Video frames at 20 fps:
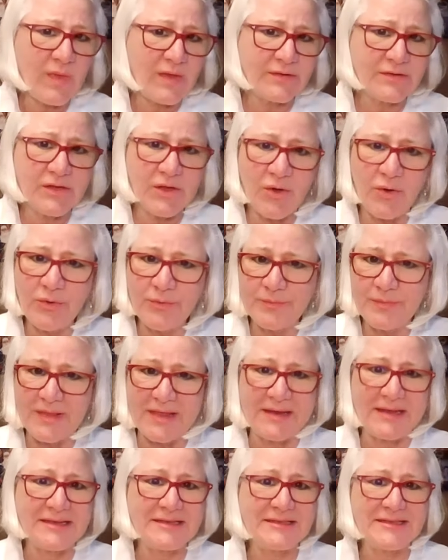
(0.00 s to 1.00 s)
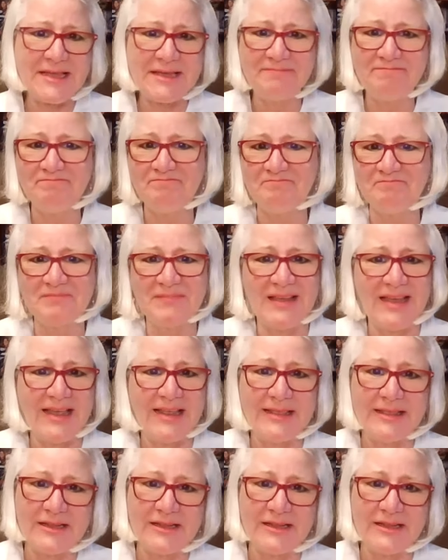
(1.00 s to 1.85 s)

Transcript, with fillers: So like I said, a